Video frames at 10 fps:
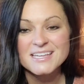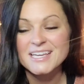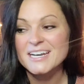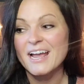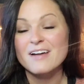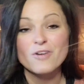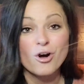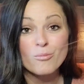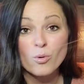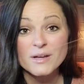Again, I have
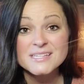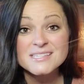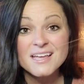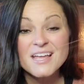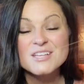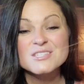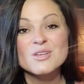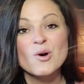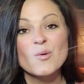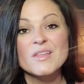all boys,
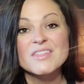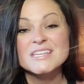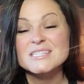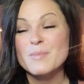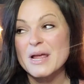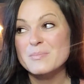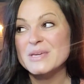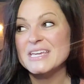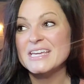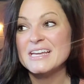so this might
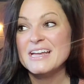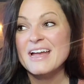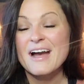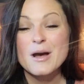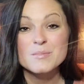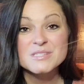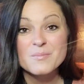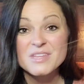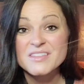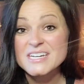be
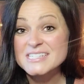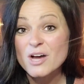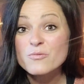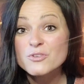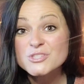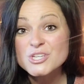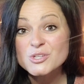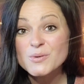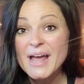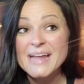something that is helpful to
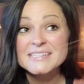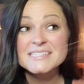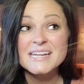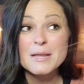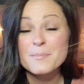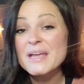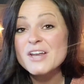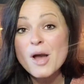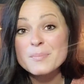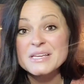you, and it may
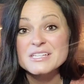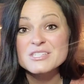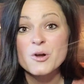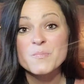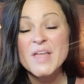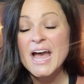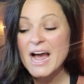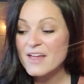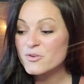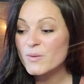not be. So
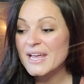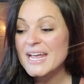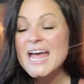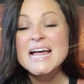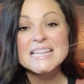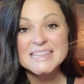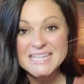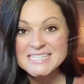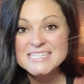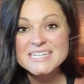either way,
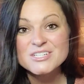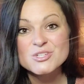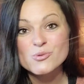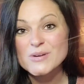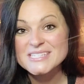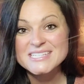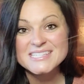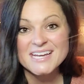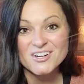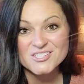let's get into what's
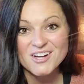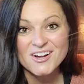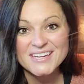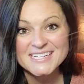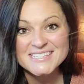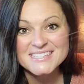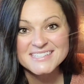inside our stockings.